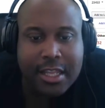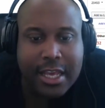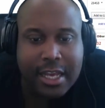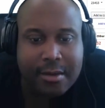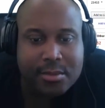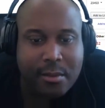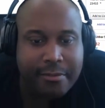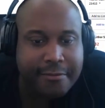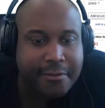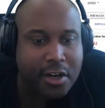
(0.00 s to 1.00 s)
that comes up
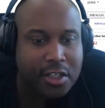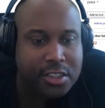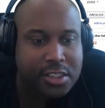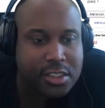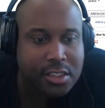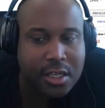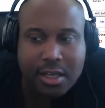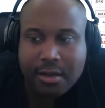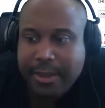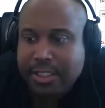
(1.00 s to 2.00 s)
first
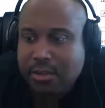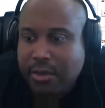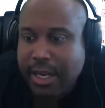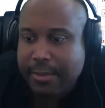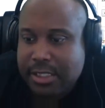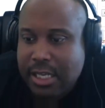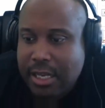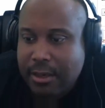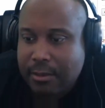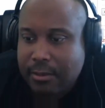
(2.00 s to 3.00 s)
based on
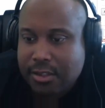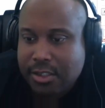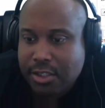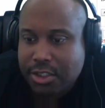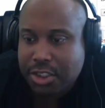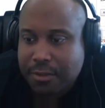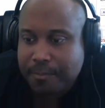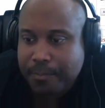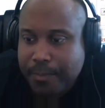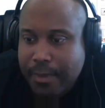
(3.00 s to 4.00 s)
Amazon search.
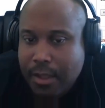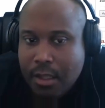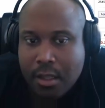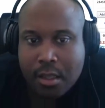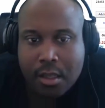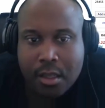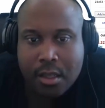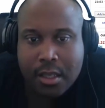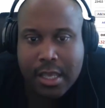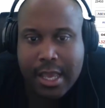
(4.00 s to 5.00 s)

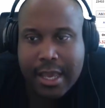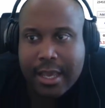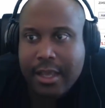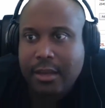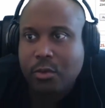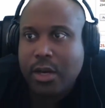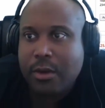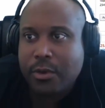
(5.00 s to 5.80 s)
And what I